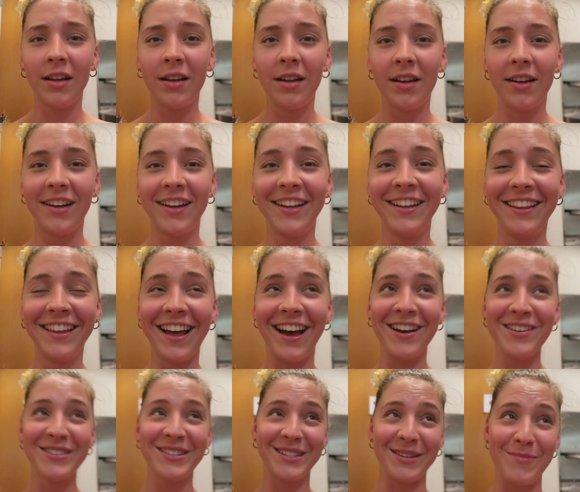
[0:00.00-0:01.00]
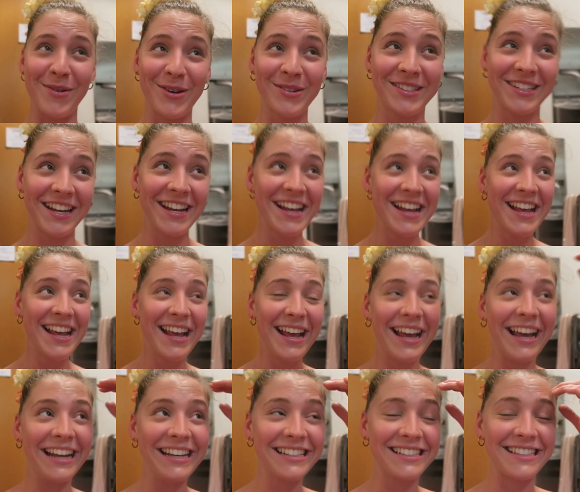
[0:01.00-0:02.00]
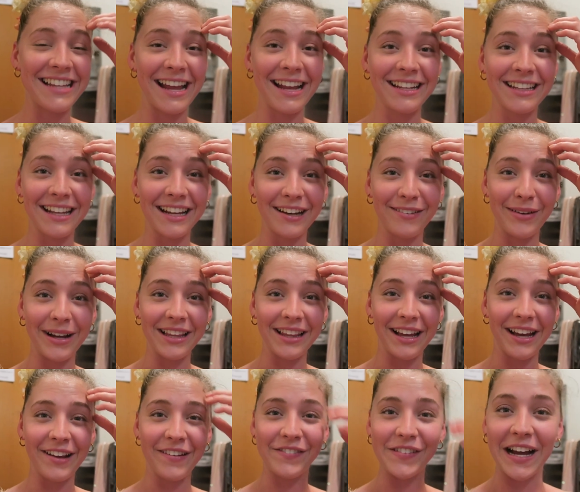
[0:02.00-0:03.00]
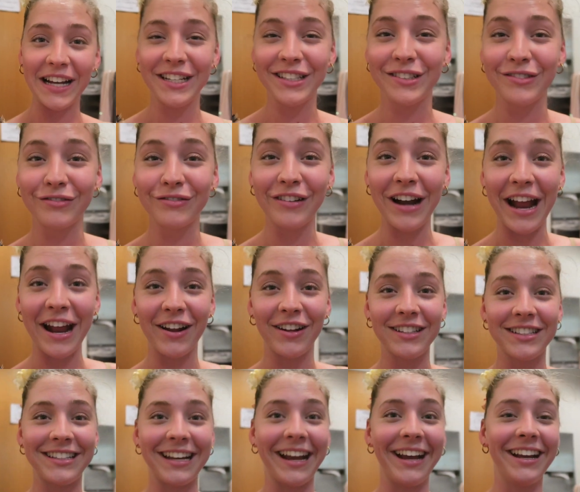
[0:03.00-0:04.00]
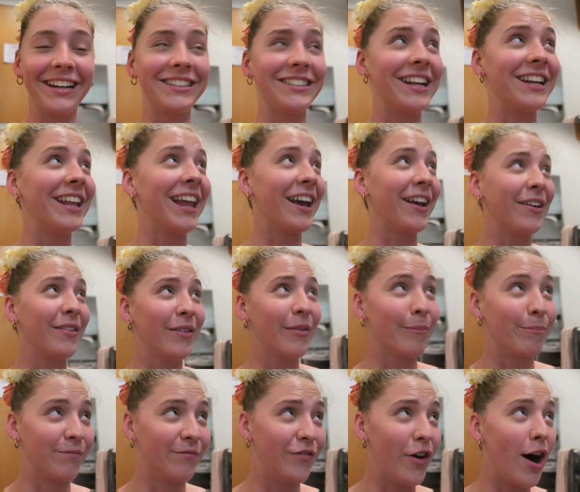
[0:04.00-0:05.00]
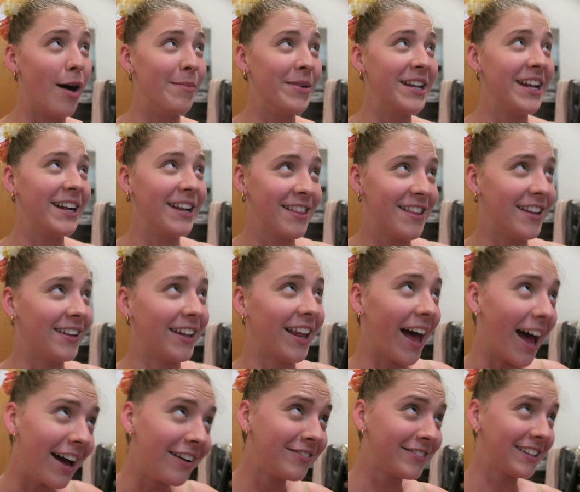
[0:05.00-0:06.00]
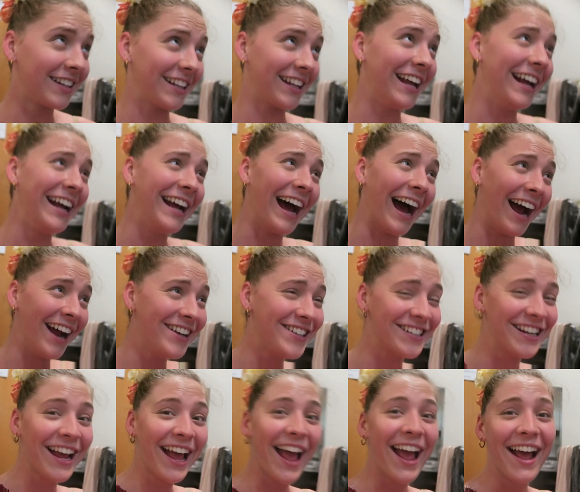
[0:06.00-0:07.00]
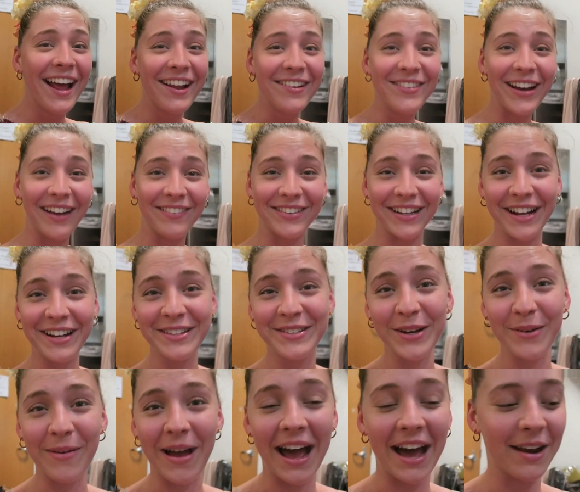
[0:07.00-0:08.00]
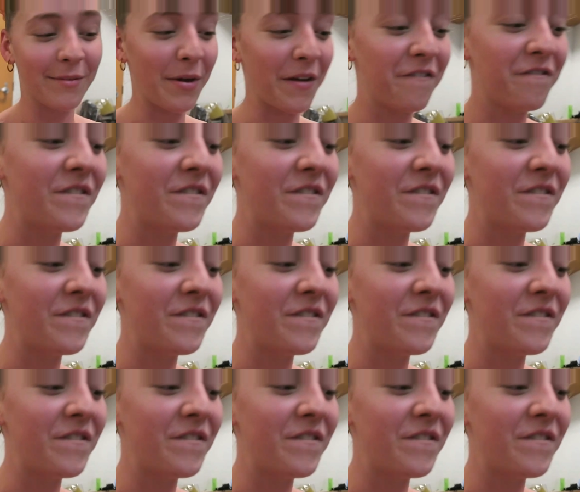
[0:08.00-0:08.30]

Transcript: it's the most insane thing in my life. I just ran on stage and like vomited and then left. Never done so bad and my